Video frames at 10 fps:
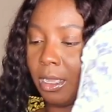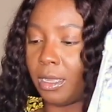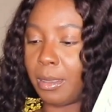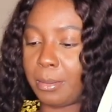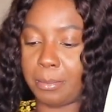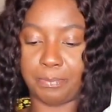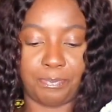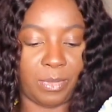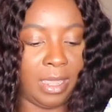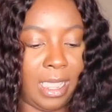um
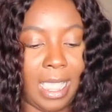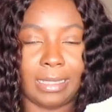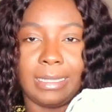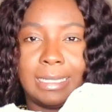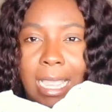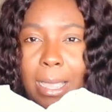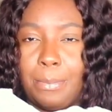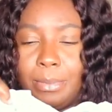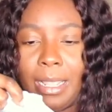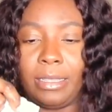at the
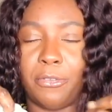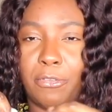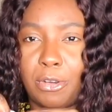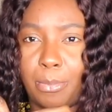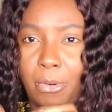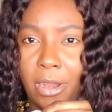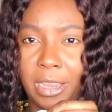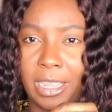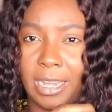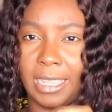top like the front
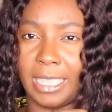part kind